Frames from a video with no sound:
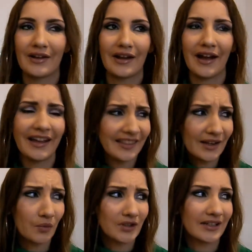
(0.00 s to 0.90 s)
I think
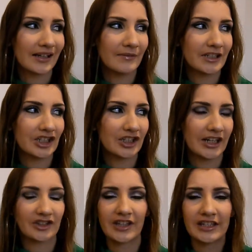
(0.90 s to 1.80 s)
it was a limited edition
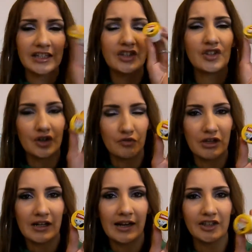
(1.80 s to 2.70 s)
collection. They did a Snoopy
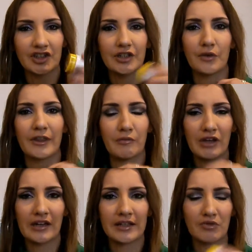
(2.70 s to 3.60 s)
collection when the
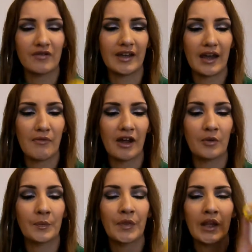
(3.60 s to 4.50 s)
Peanuts movie came
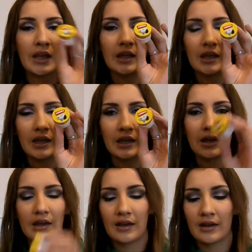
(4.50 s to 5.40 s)
out.
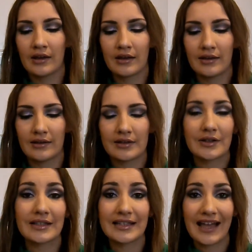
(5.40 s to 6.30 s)
So
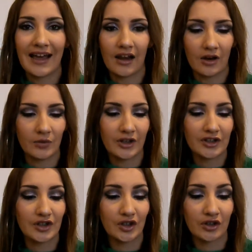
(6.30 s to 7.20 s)
this is hella old. There's
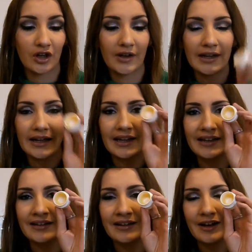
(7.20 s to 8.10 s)
not a lot in
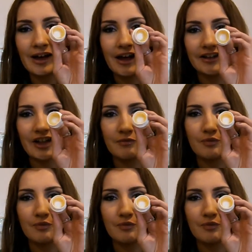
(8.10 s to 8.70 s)
here, and I've